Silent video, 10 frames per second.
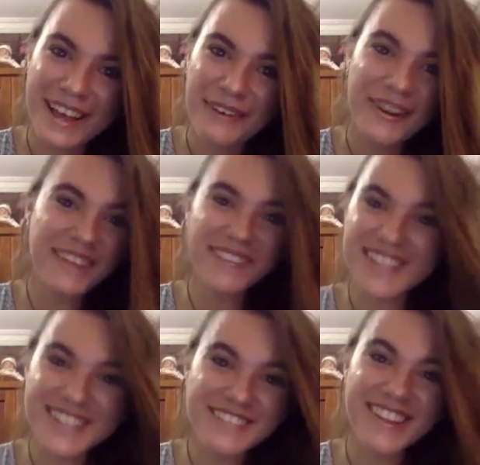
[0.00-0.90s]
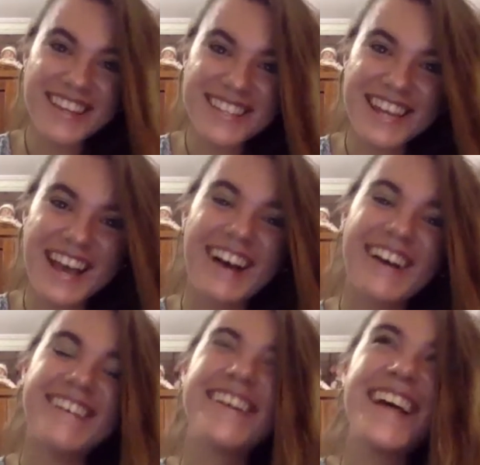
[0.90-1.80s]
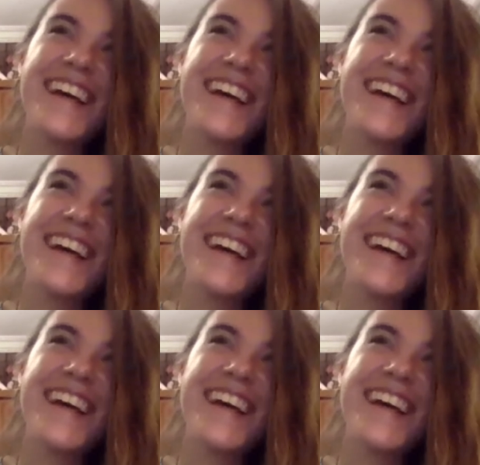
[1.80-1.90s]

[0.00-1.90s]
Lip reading: want to do with this now?